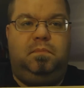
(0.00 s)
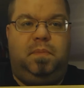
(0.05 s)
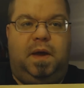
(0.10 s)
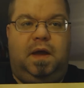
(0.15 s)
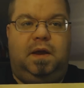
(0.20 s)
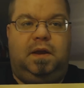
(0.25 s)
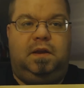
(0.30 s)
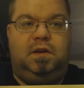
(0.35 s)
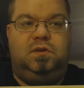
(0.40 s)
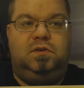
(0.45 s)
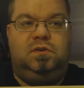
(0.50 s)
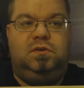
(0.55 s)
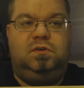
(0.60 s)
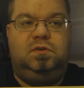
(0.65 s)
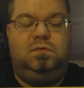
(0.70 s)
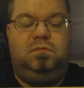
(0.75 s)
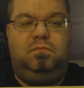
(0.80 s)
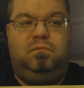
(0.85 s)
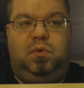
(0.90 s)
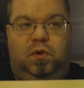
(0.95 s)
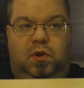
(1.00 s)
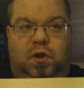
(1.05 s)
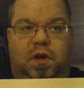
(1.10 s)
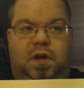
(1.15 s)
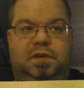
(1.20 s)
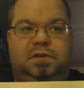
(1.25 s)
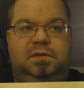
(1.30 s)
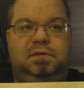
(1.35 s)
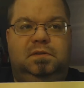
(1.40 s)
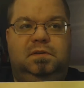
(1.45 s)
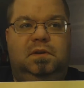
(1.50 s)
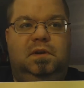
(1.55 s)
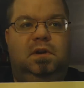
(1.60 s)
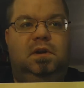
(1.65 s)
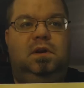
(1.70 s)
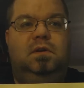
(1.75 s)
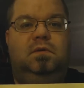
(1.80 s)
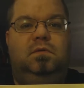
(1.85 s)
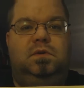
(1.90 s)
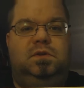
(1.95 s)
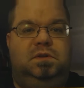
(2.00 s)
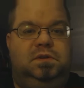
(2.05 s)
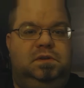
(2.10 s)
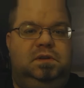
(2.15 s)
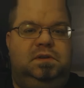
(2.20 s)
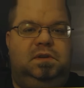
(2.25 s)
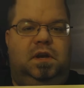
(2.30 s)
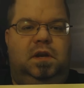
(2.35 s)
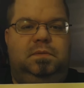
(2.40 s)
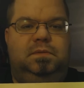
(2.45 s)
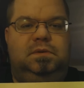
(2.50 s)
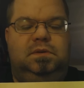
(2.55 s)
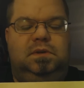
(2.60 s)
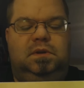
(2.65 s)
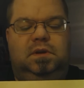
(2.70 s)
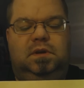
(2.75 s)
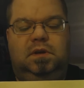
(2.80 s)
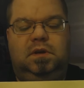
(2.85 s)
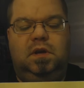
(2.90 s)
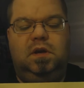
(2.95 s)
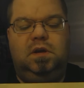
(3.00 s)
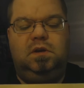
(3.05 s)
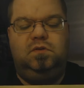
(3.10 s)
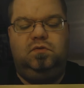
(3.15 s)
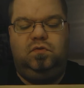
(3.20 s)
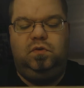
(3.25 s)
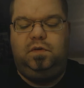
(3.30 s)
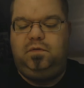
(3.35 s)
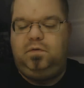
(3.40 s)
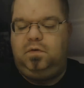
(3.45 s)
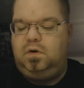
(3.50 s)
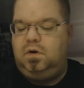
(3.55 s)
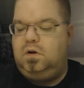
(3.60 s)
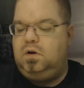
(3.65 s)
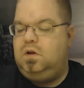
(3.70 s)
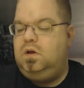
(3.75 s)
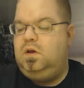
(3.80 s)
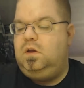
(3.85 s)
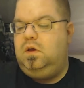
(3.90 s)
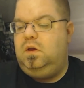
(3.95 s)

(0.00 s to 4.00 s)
Package Plus, which is a Type C drifter.